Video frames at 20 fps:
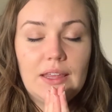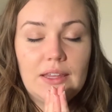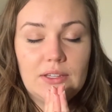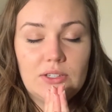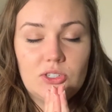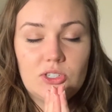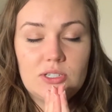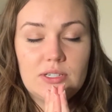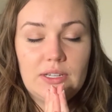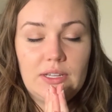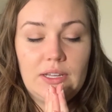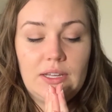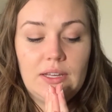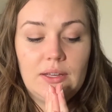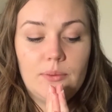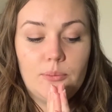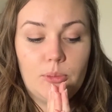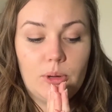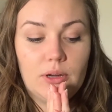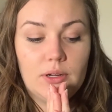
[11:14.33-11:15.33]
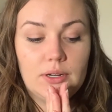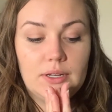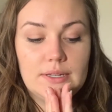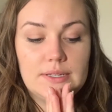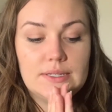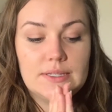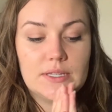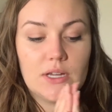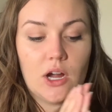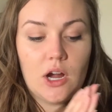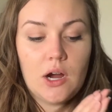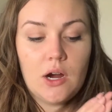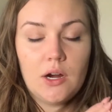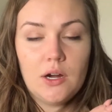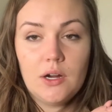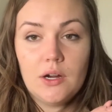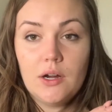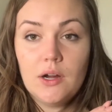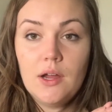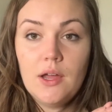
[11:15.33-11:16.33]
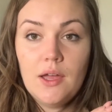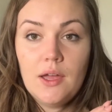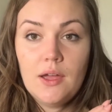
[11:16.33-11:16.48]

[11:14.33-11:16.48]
and she bought us our